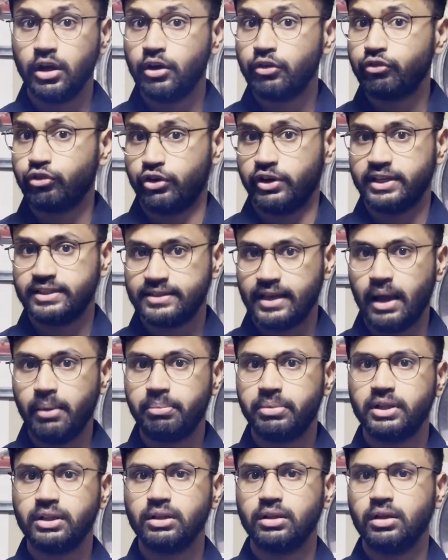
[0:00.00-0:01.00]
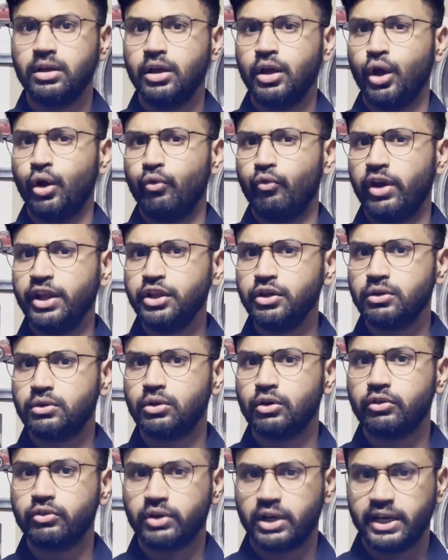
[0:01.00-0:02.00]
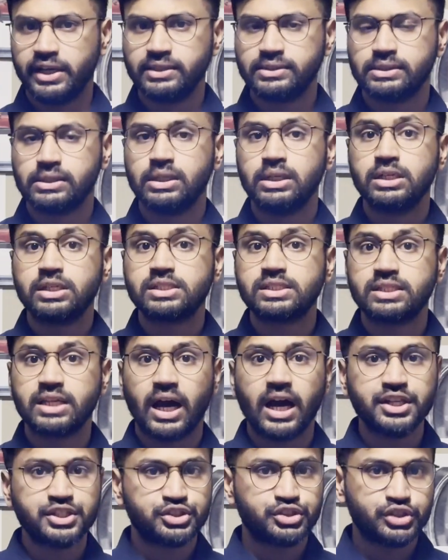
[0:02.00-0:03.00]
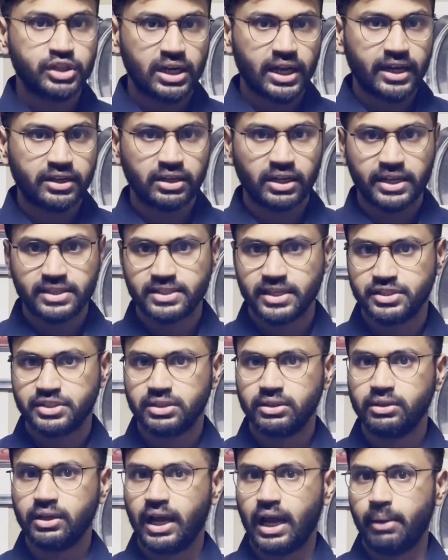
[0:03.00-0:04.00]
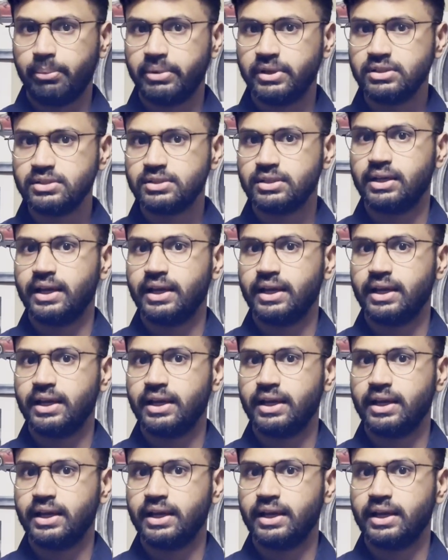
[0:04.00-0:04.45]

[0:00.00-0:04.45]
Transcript: For example, when you cook rice, starch gelatinization happens